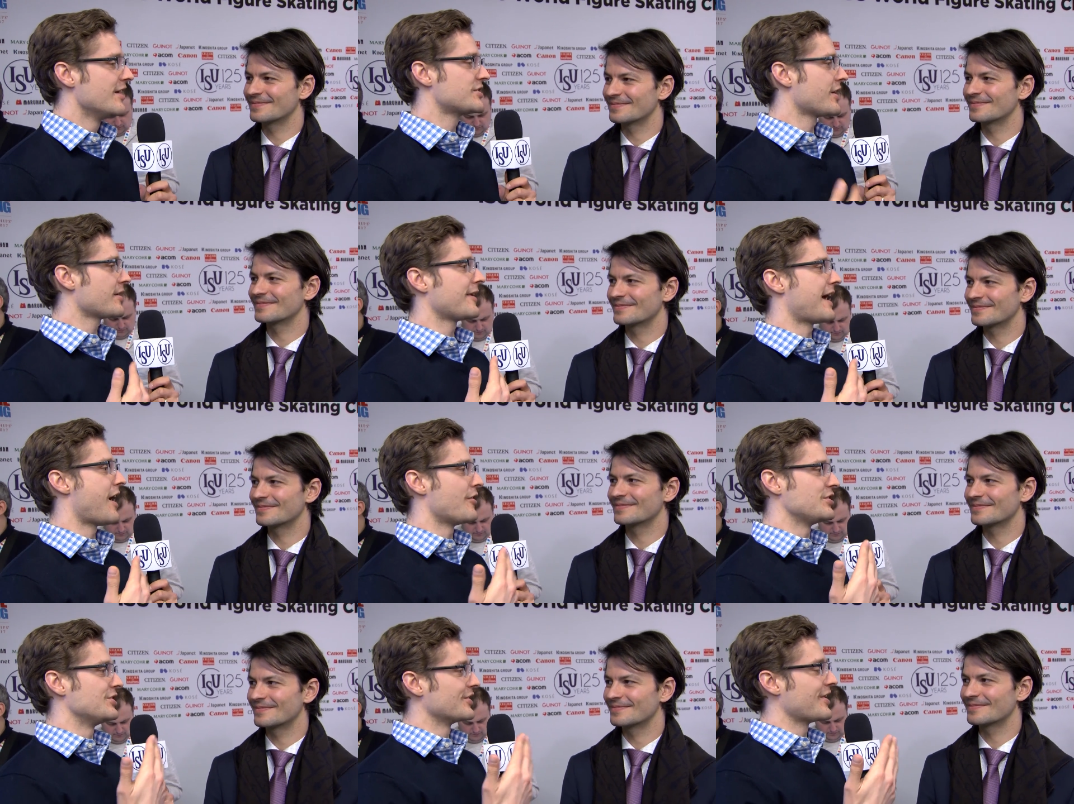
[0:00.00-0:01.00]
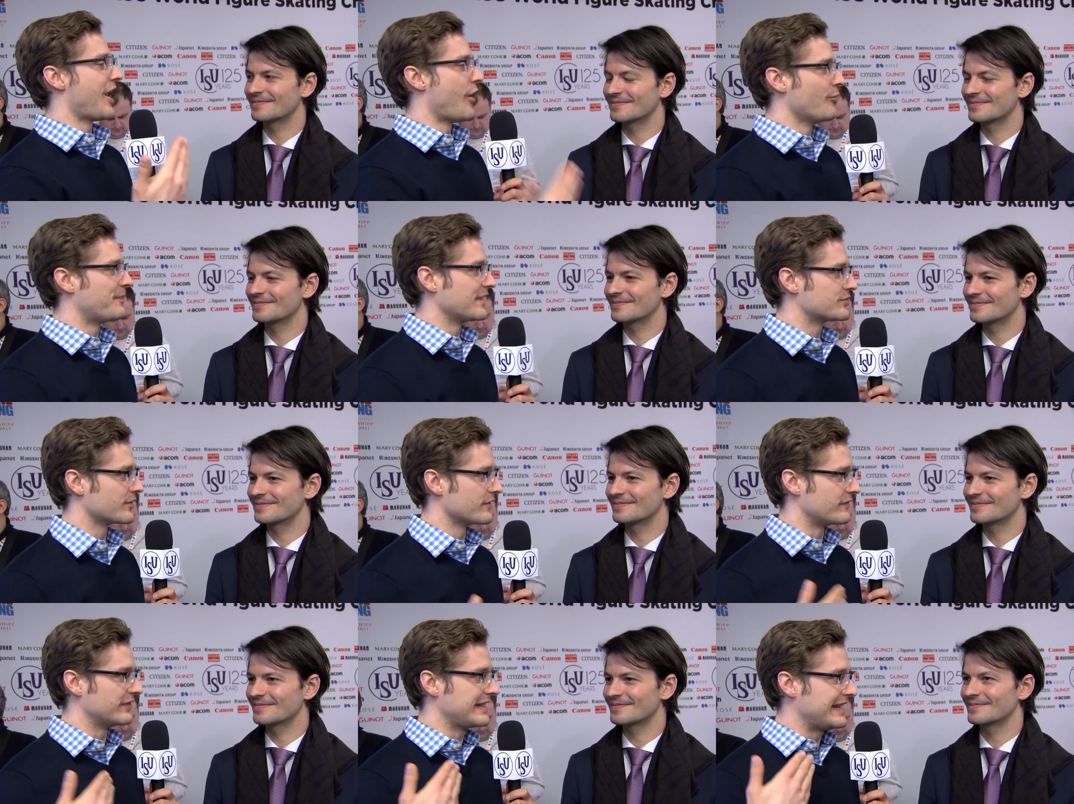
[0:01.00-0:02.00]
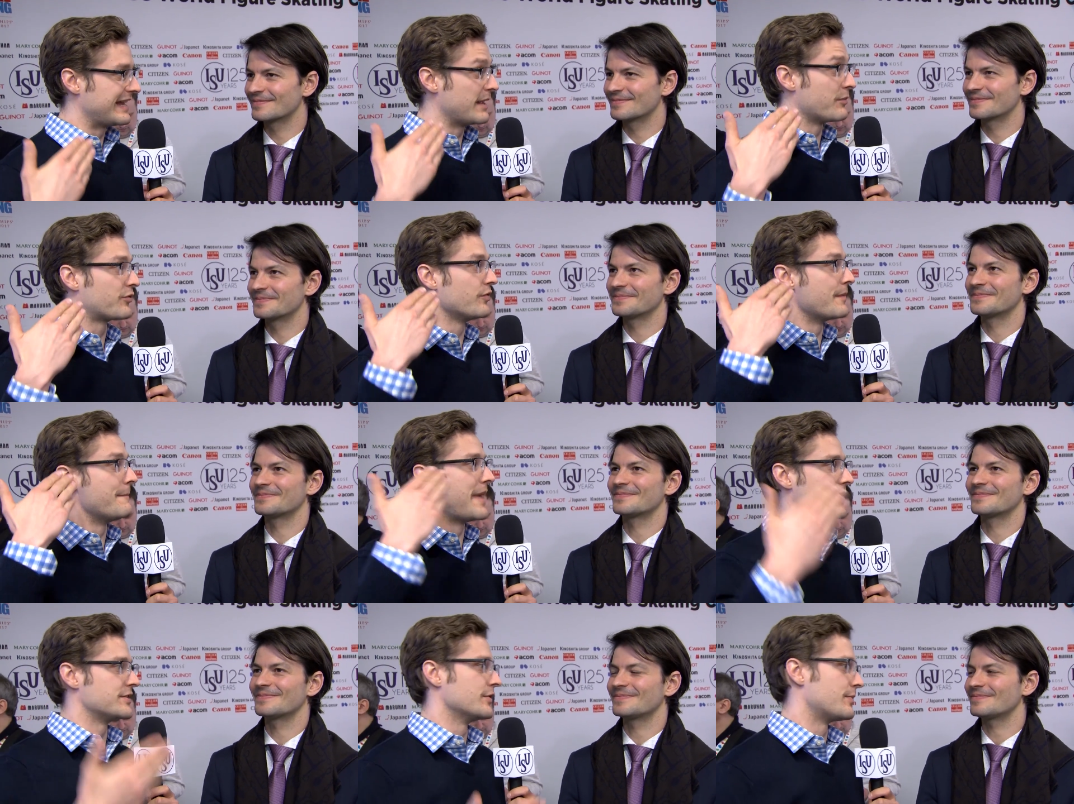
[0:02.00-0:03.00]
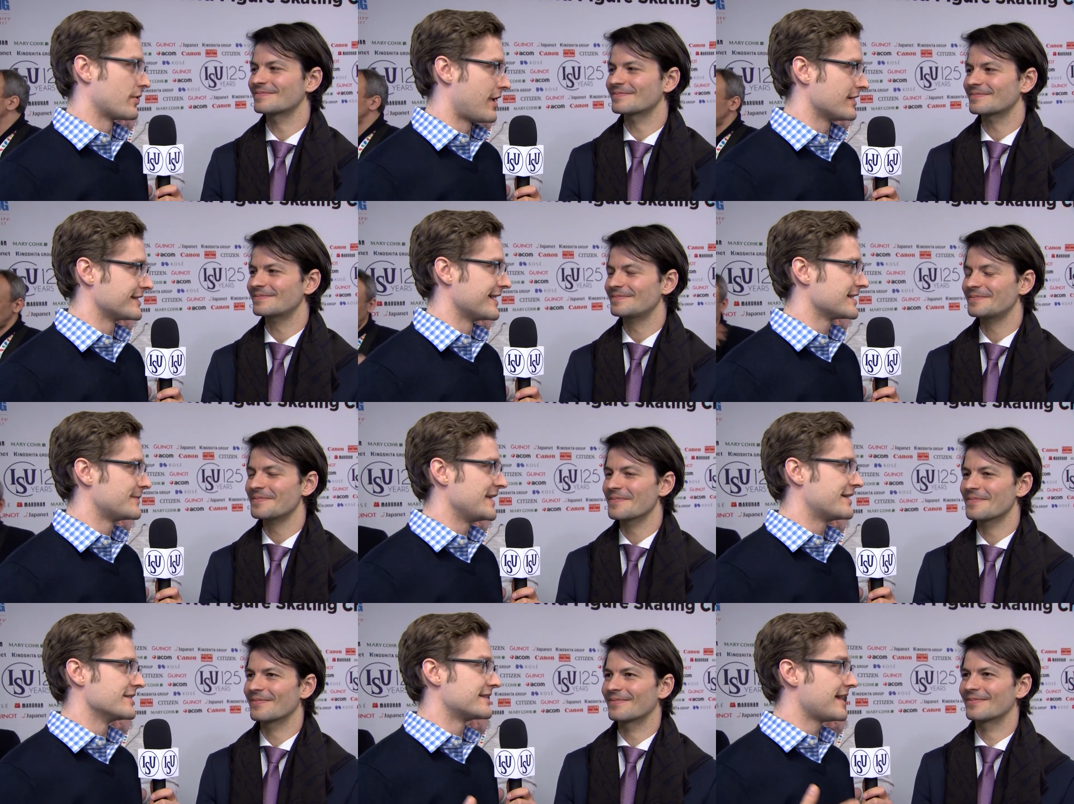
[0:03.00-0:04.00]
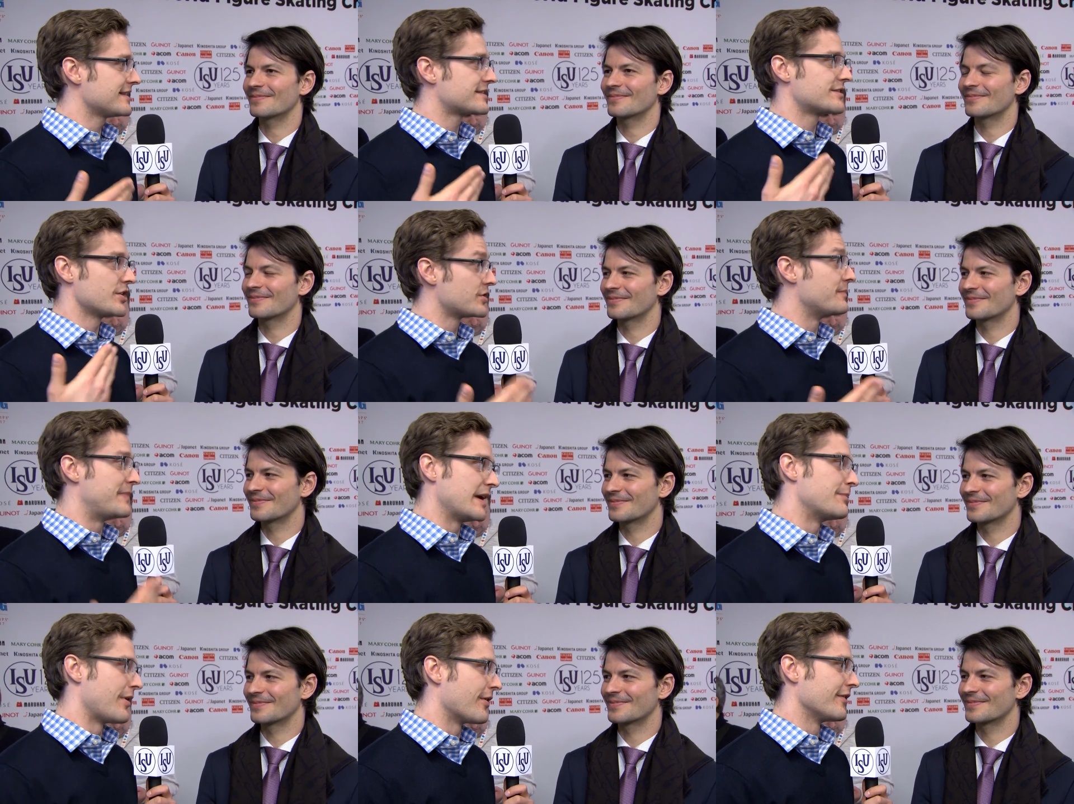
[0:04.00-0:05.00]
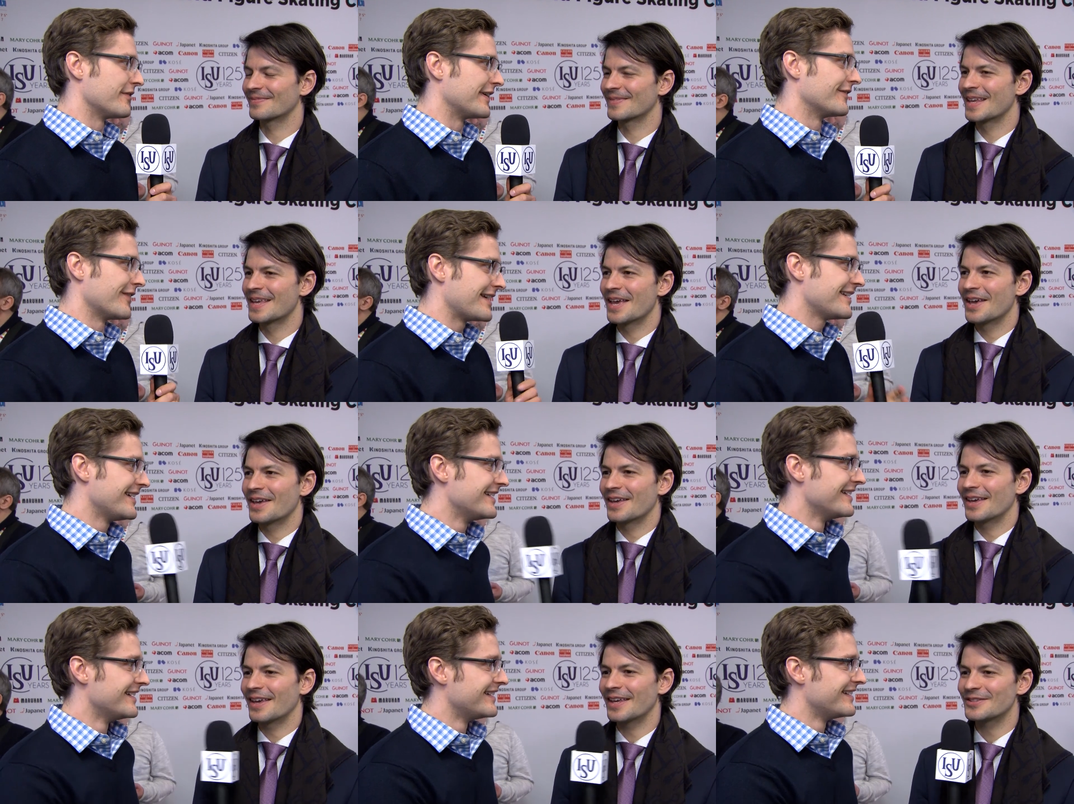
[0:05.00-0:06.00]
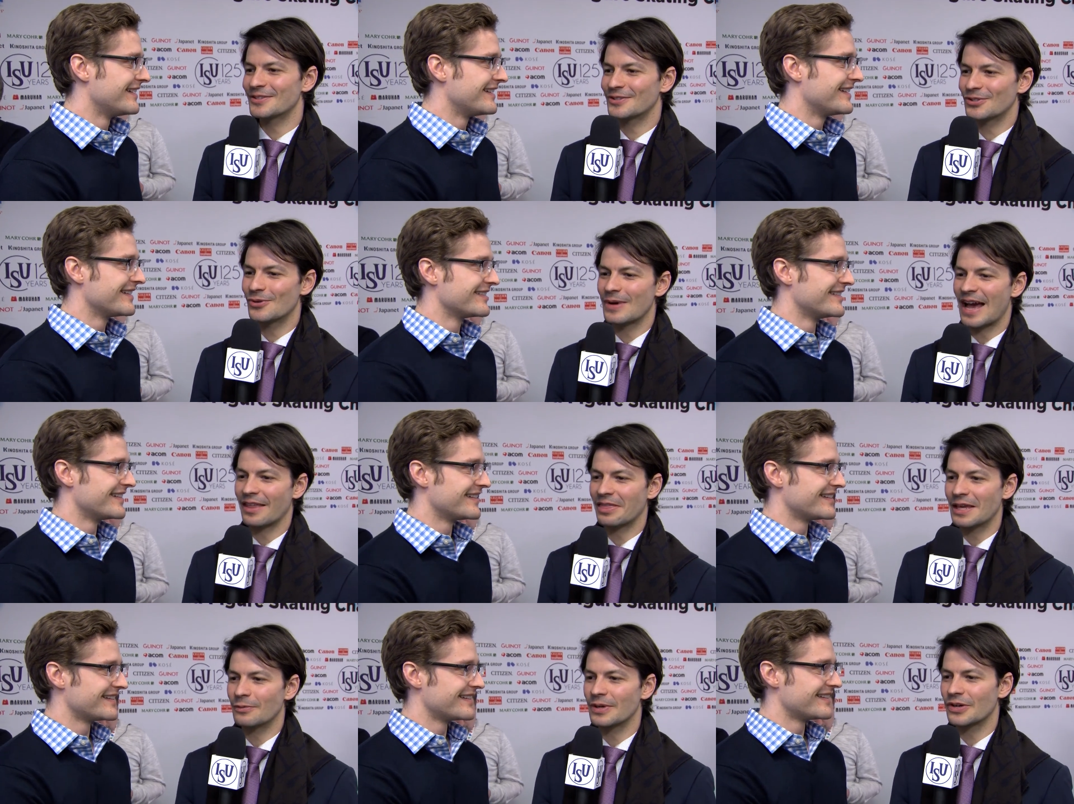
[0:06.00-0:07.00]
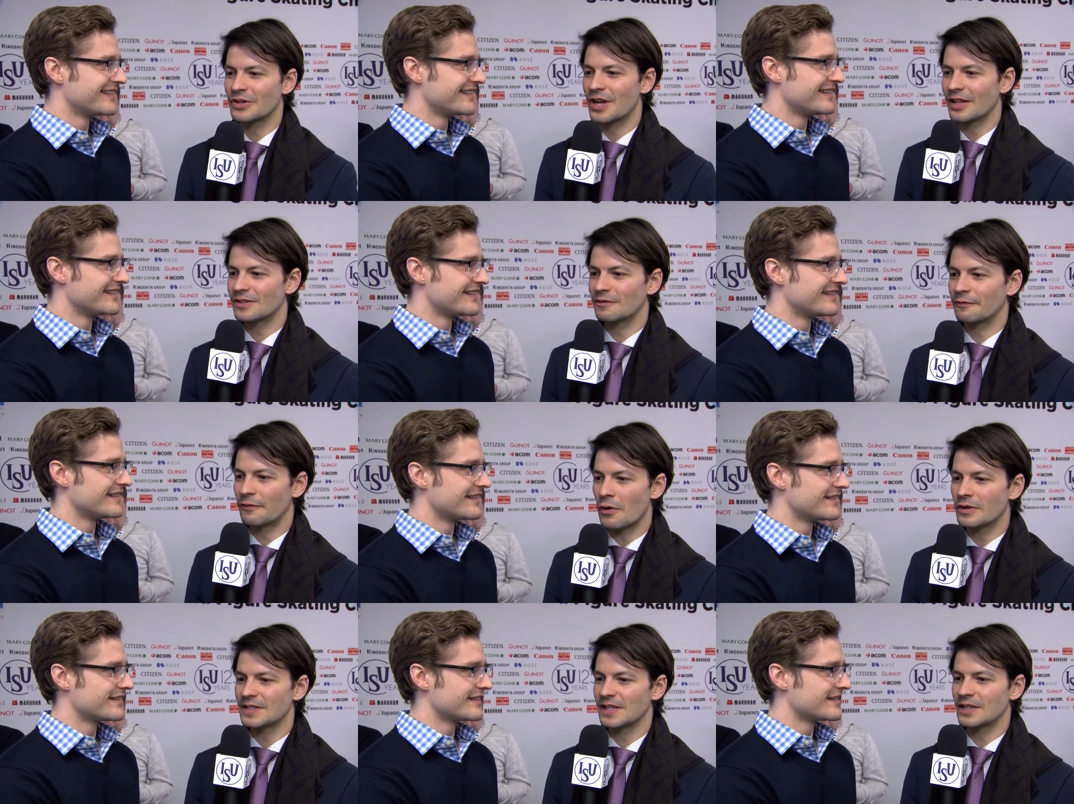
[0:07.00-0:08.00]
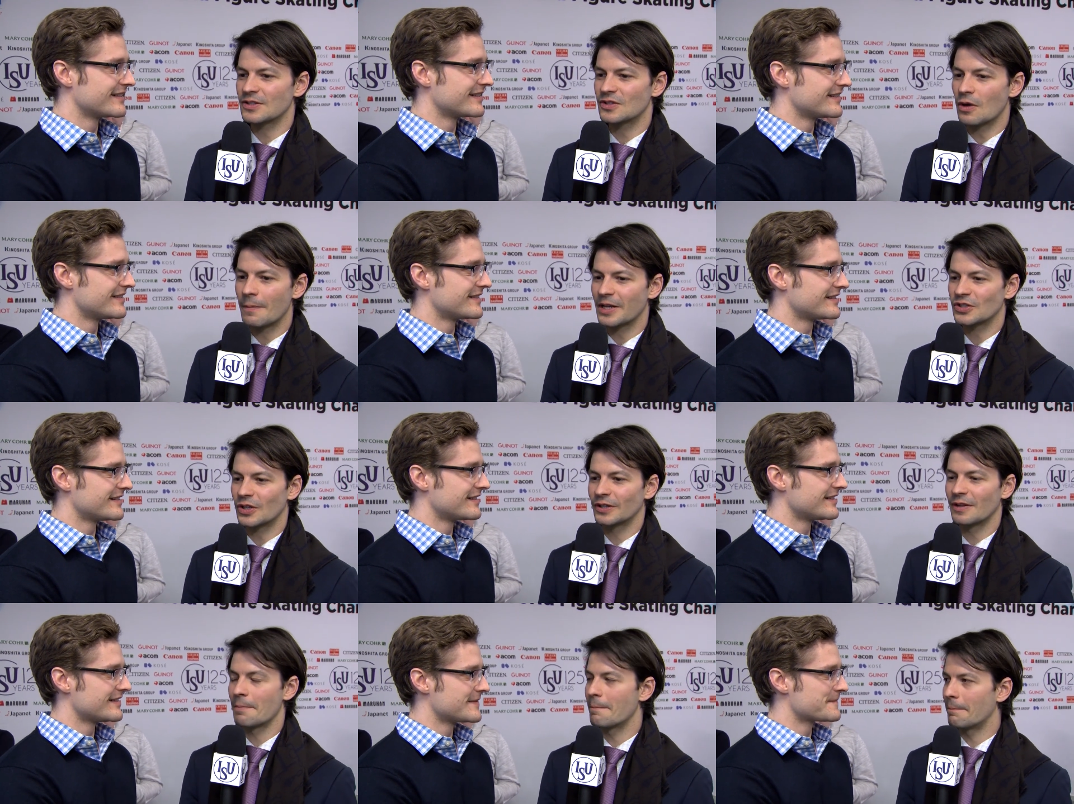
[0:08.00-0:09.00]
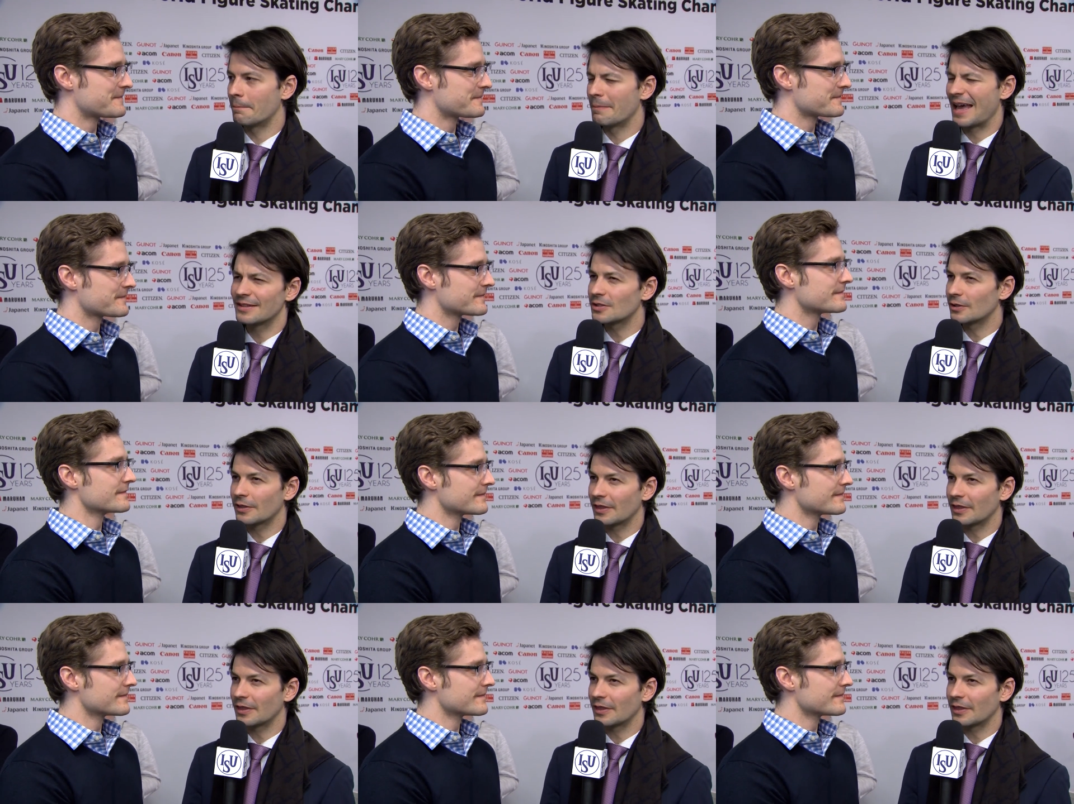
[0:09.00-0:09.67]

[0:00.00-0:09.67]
Speaker 1: Talk about how you're helping sort of lead him through the mental process, because that's such a big part of it, right?
Speaker 2: It's true. I think we are not focusing so much on the mental